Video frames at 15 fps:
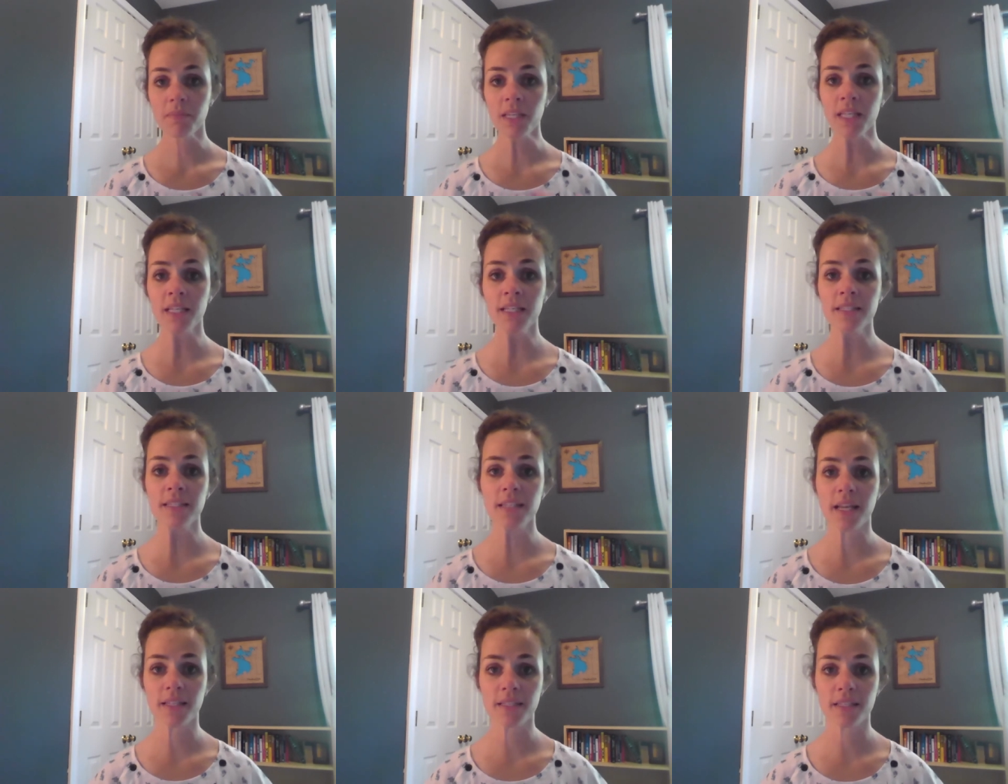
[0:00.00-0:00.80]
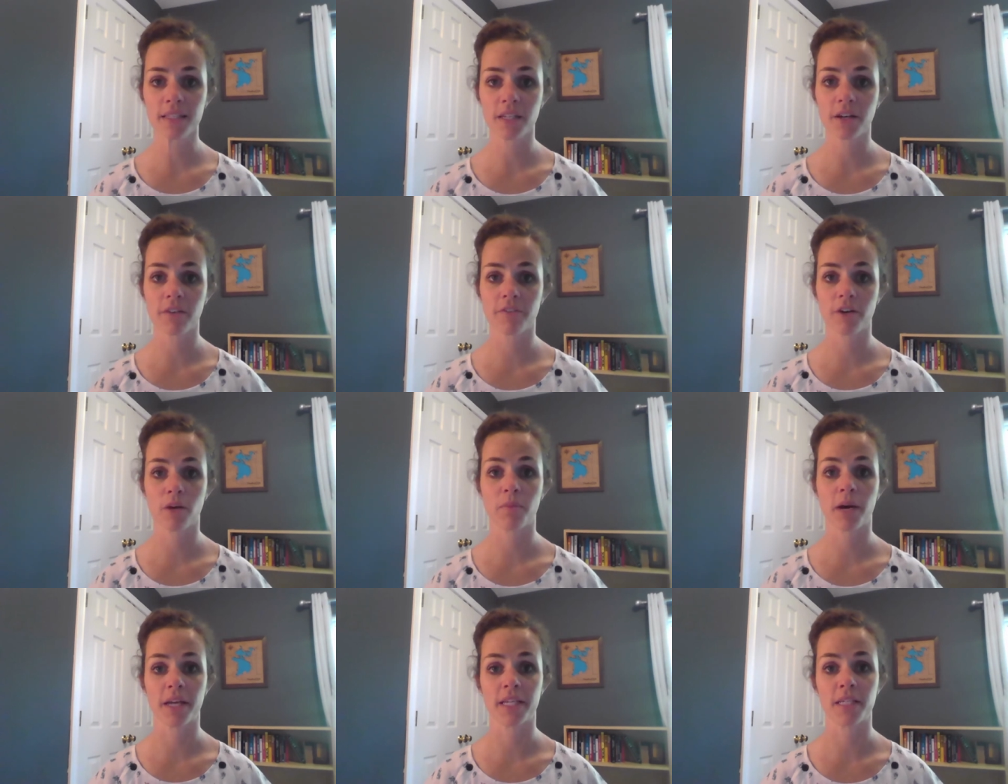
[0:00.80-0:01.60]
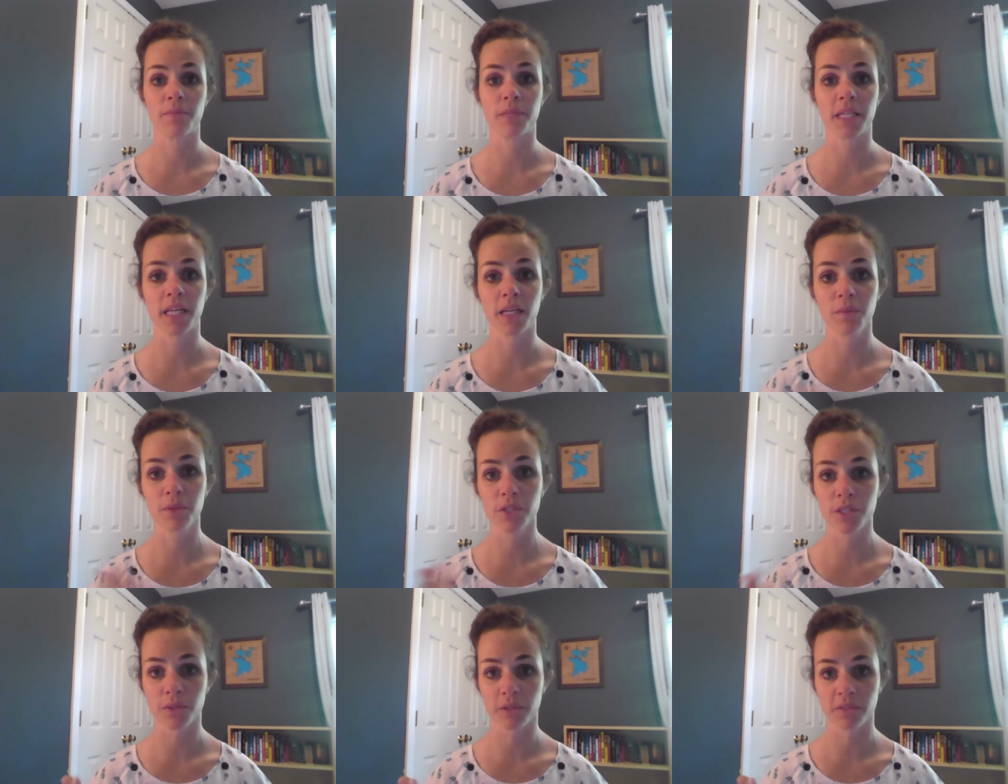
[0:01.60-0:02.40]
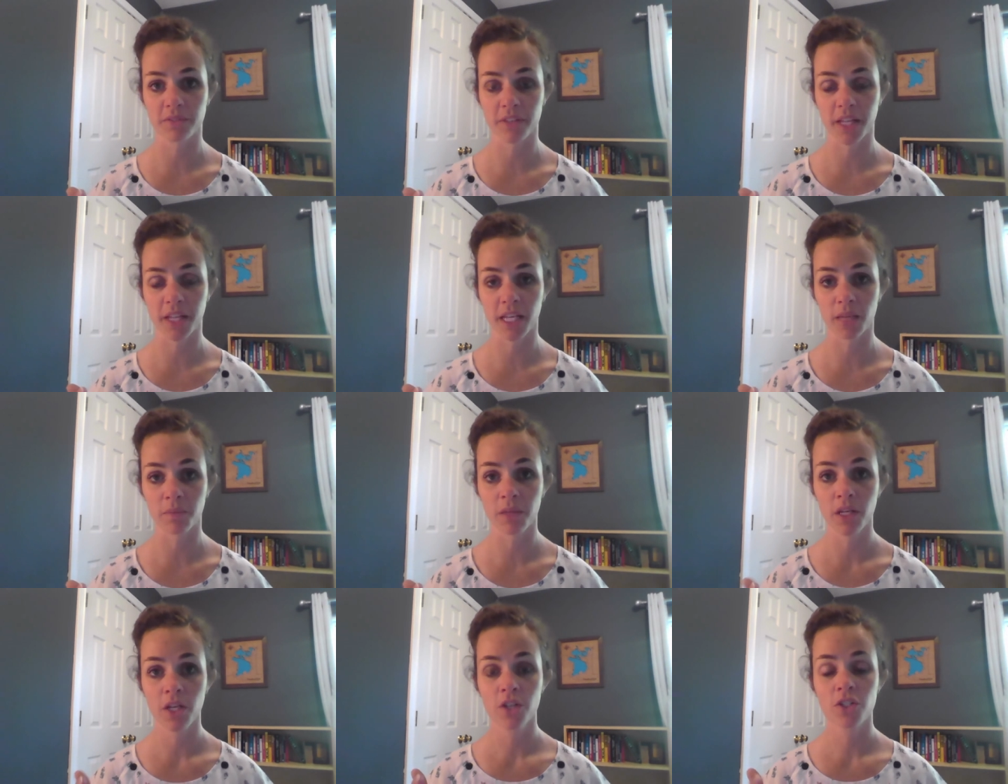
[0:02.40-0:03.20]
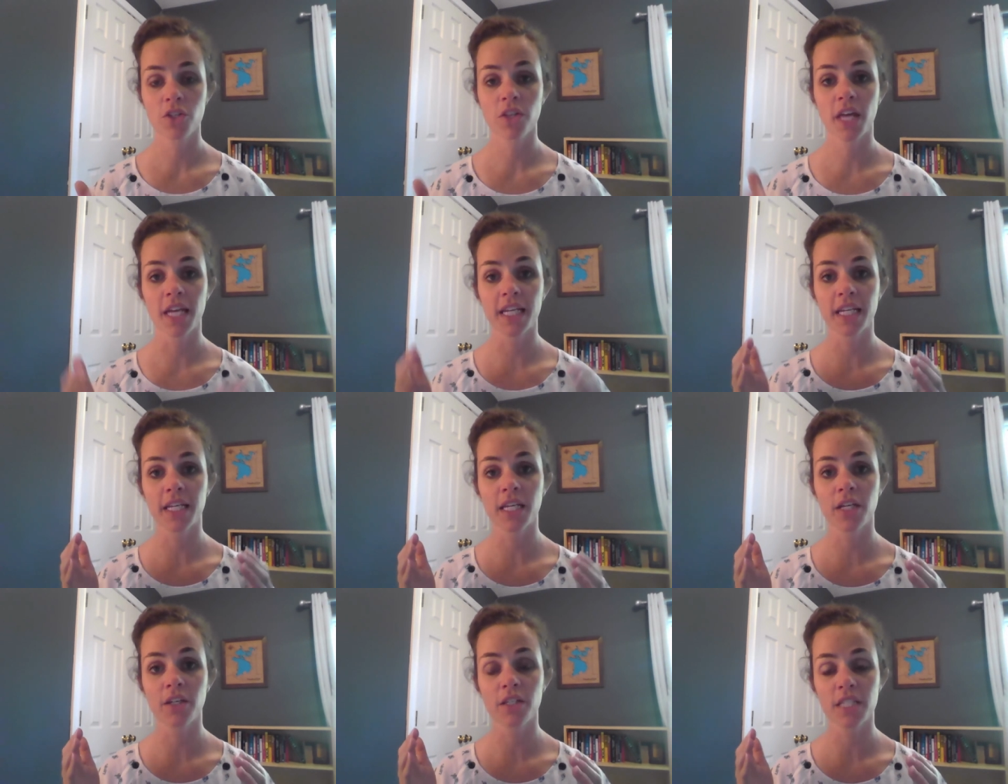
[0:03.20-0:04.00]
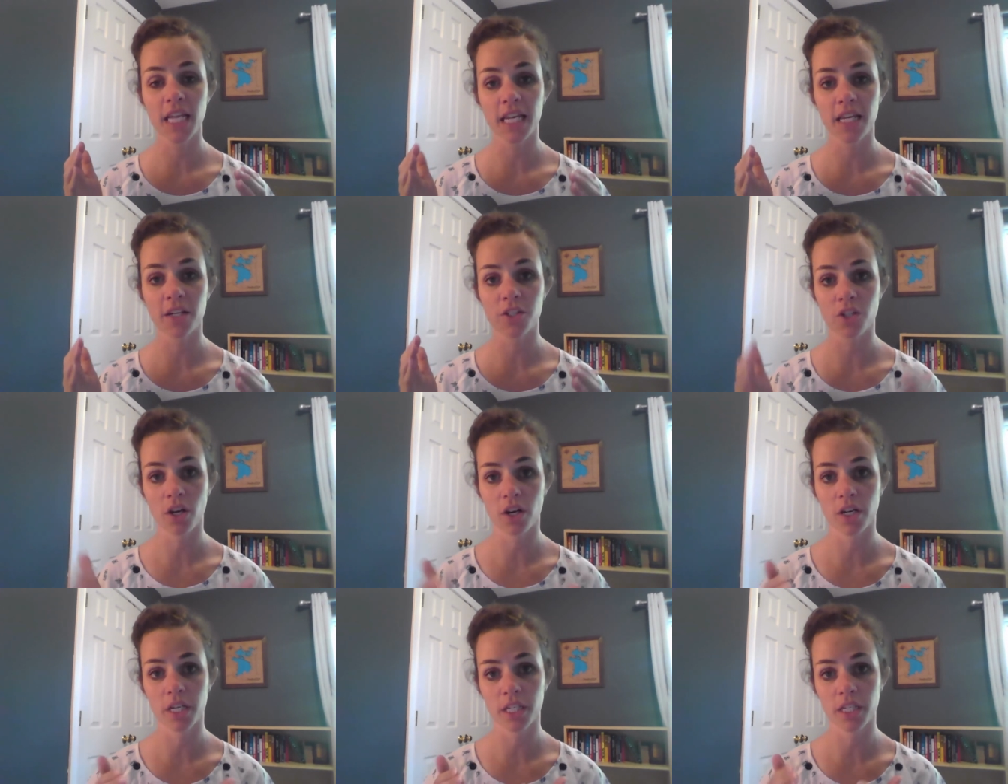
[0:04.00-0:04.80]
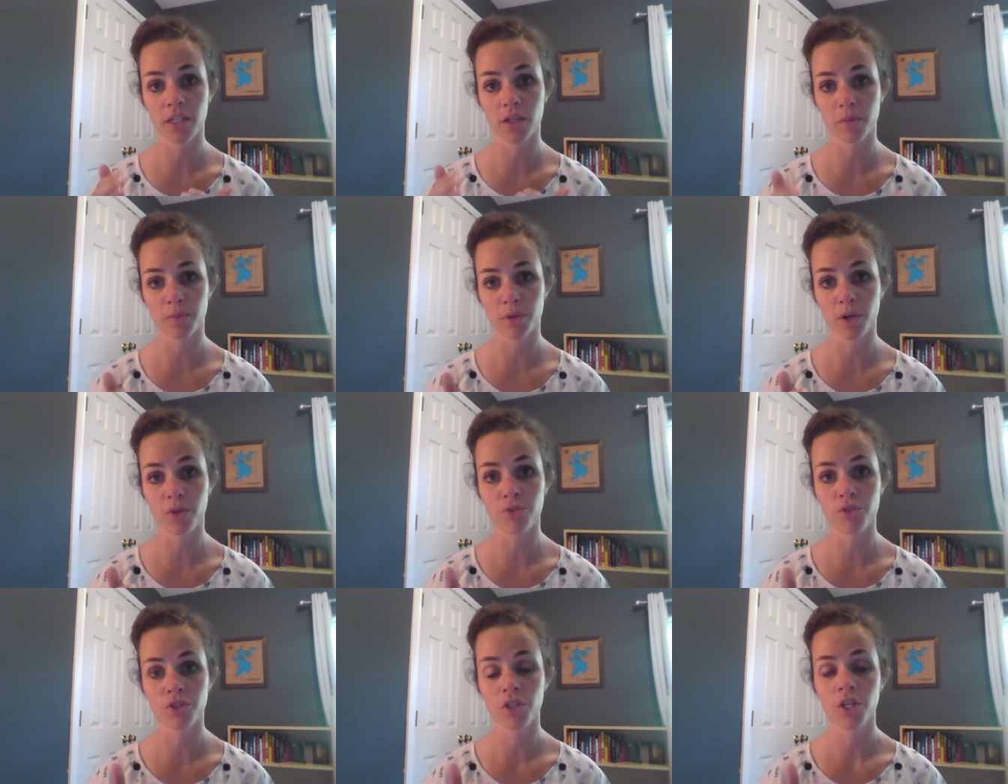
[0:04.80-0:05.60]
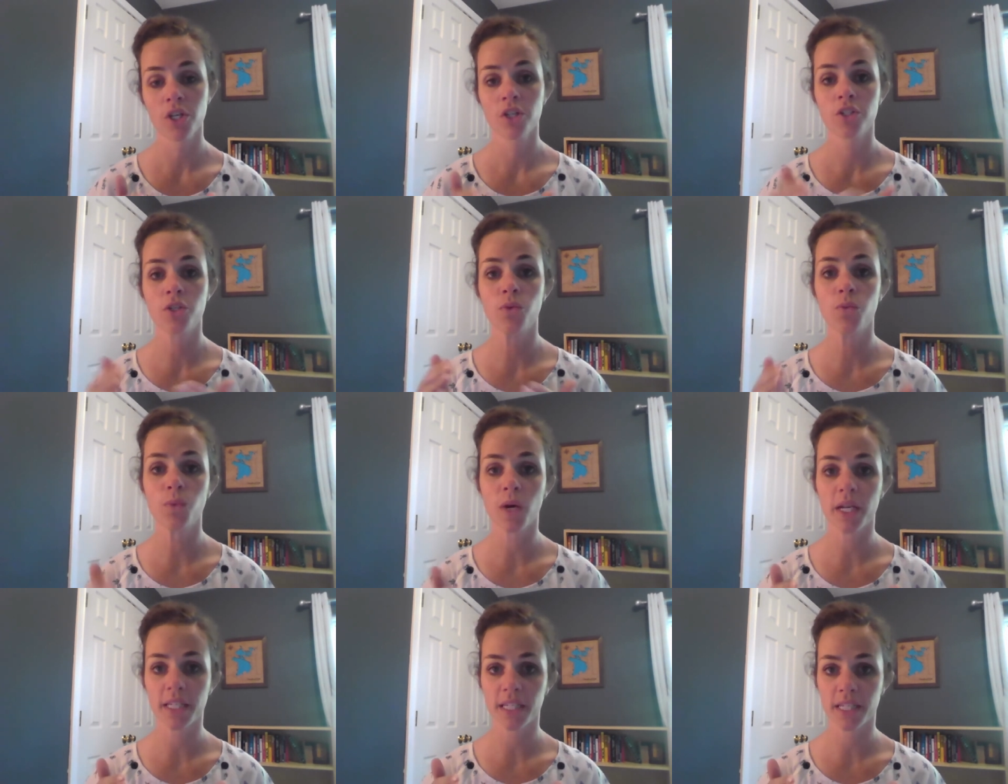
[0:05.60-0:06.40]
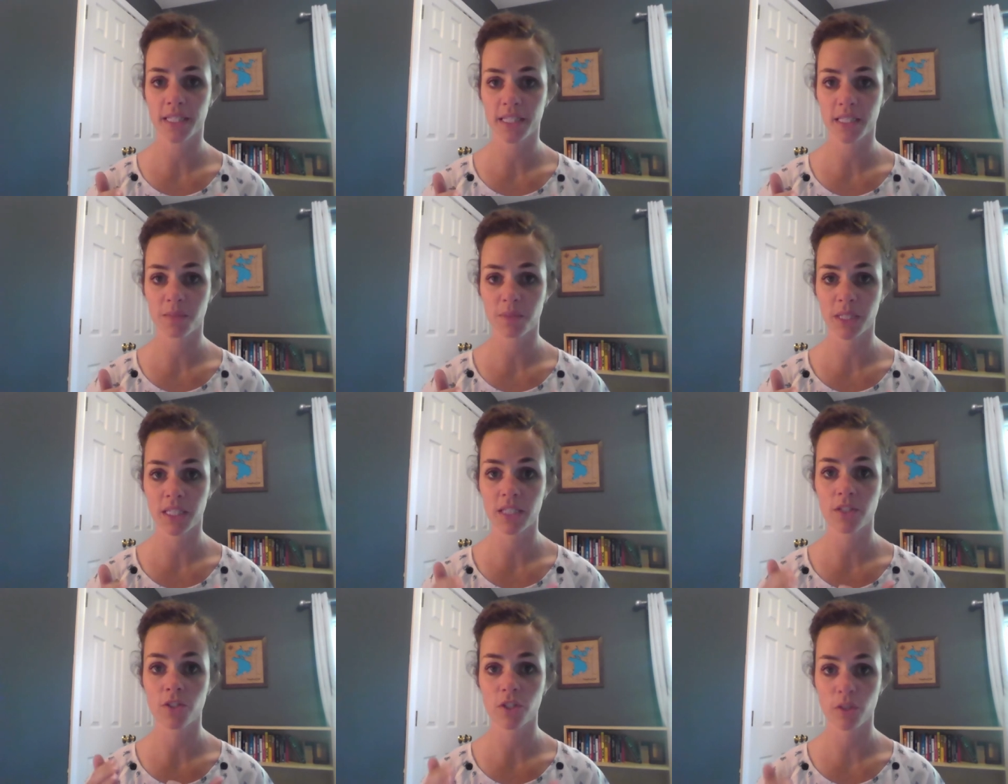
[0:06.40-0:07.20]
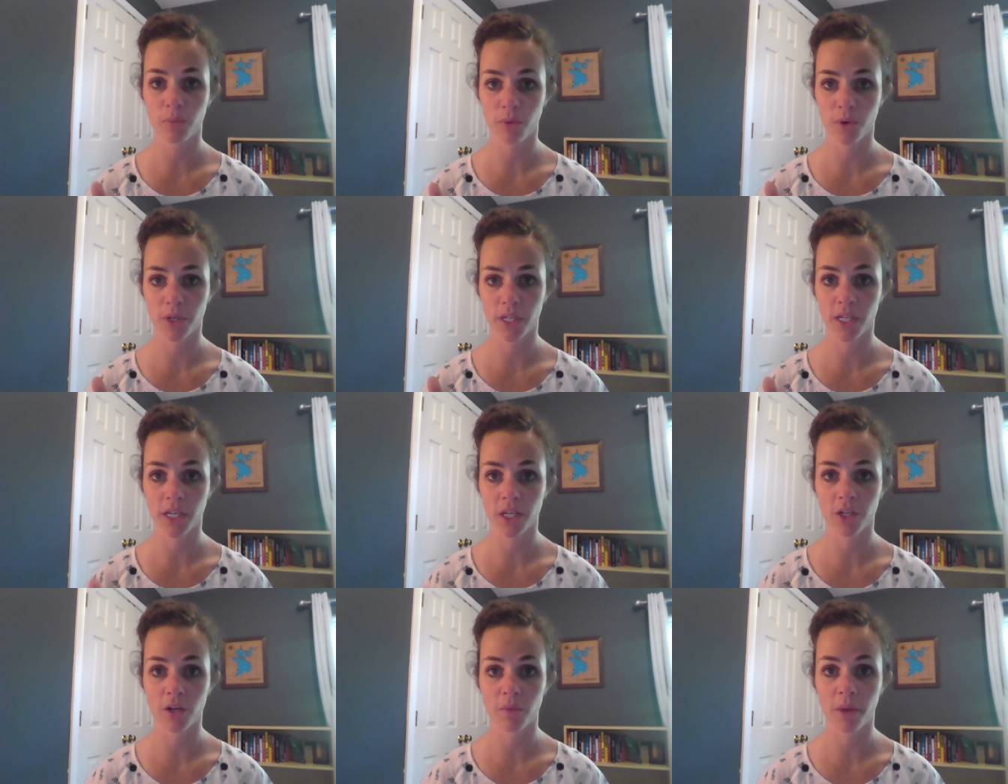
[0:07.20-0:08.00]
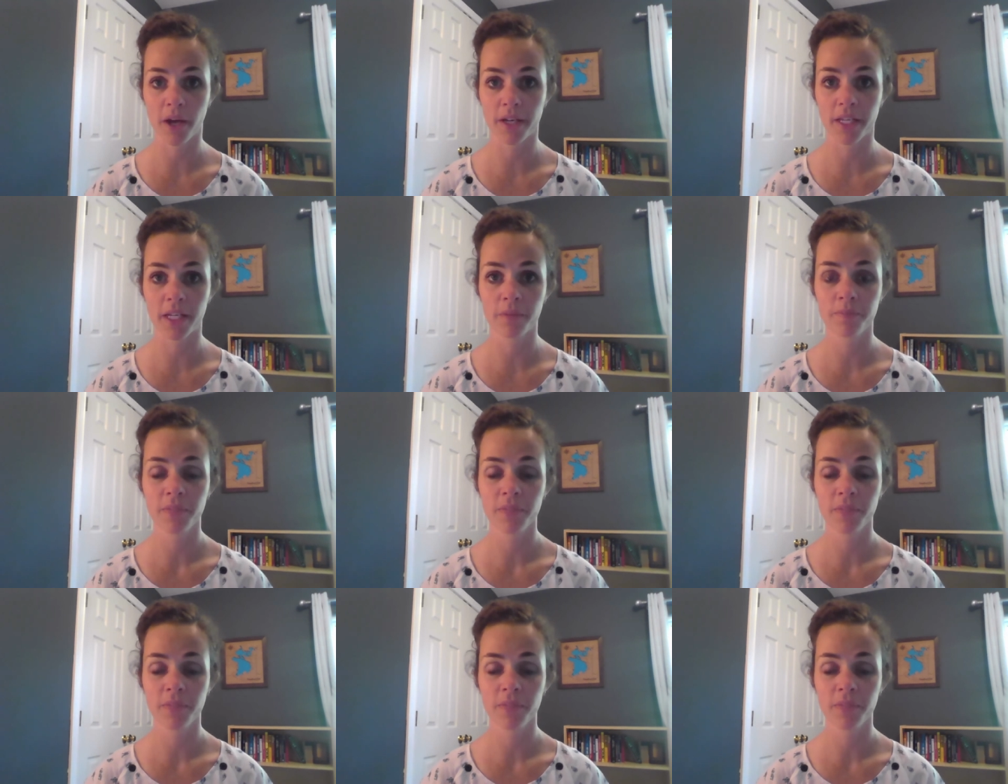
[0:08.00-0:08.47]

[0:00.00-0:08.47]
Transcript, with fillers: it is necessary for our body to be able to inflame so that it can take a targeted approach to what needs to be supported in your body.